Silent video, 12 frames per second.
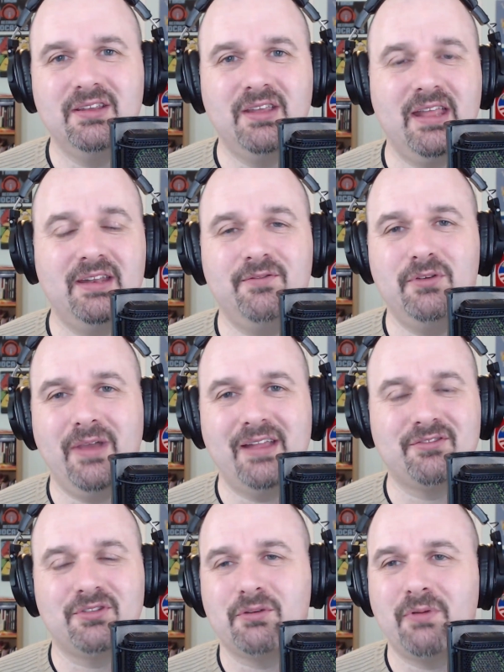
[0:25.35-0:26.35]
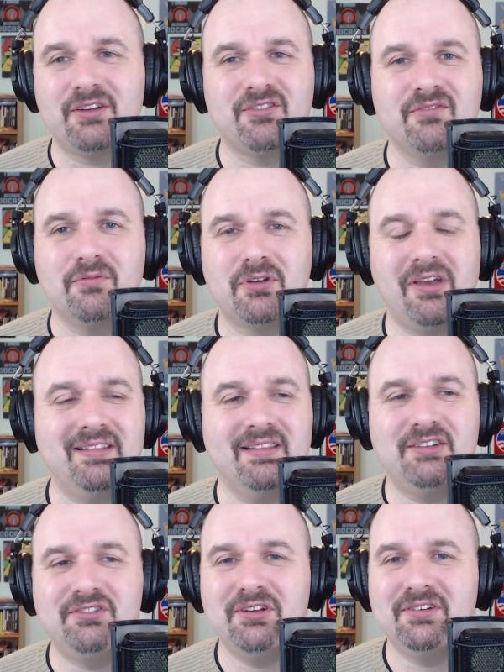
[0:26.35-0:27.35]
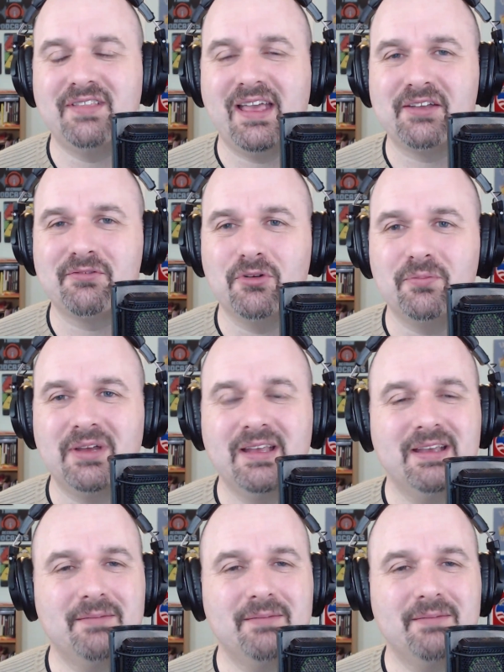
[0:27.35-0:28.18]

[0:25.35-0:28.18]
And if you answer the questions, we'll go ahead and let you into that group.